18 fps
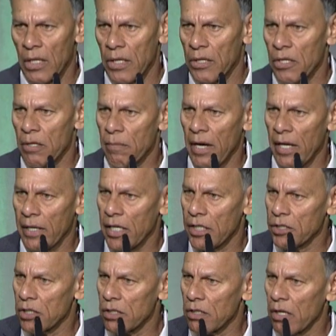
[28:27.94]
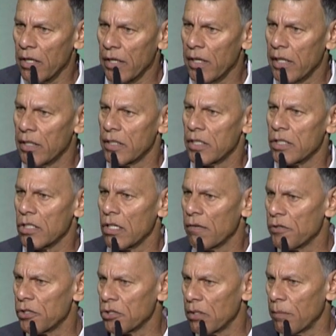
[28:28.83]
you might get just lucky and
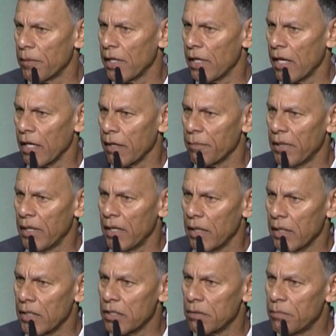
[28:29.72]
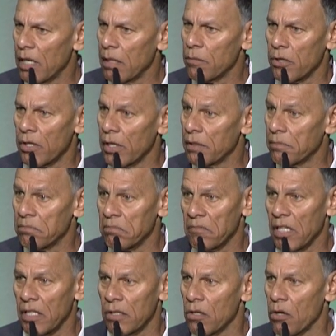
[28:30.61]
discover somebody like me, because Bill Merlin
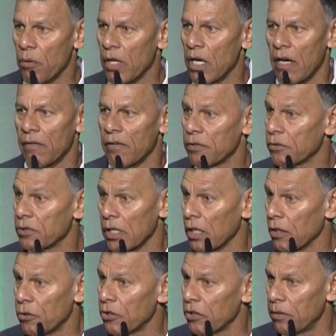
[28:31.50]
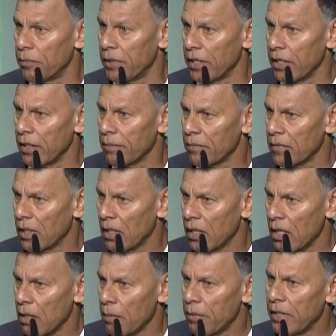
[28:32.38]
didn't know whatever I was going to go to a meeting,
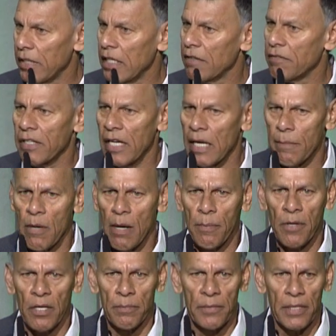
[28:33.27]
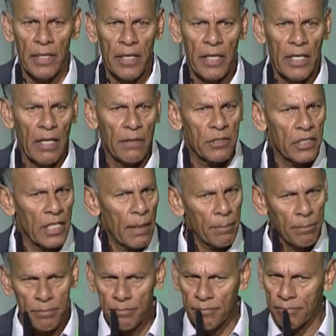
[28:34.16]
but he never gave up on me. He just
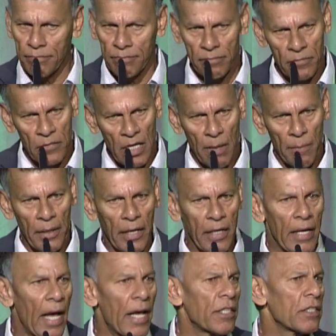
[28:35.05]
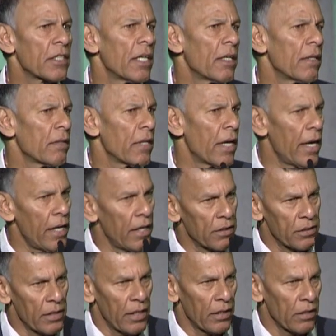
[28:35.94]
kept coming and asking, hey,
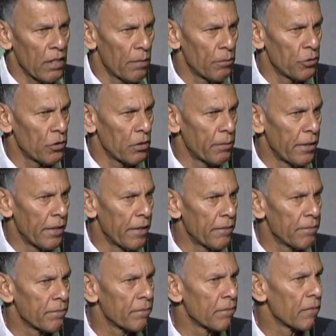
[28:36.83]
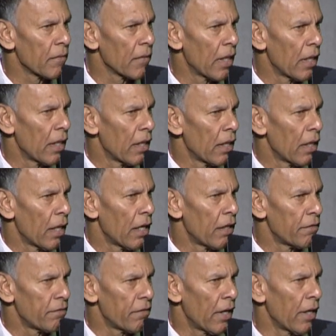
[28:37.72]
Hassan, come to the meeting.
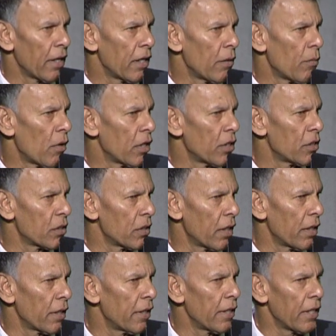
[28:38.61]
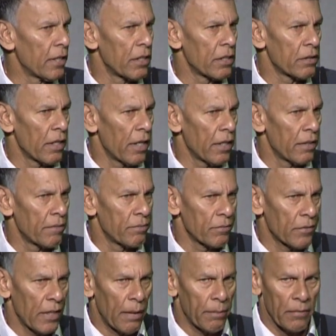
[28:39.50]
And finally, one Sunday, I decided
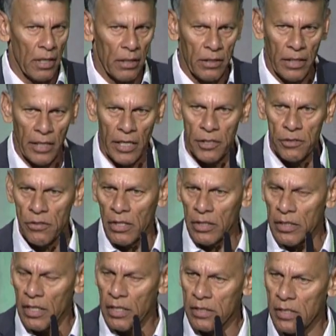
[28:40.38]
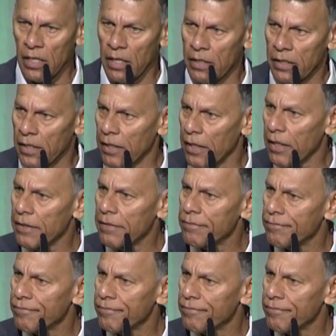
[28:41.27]
I'm not going to get drunk that Saturday night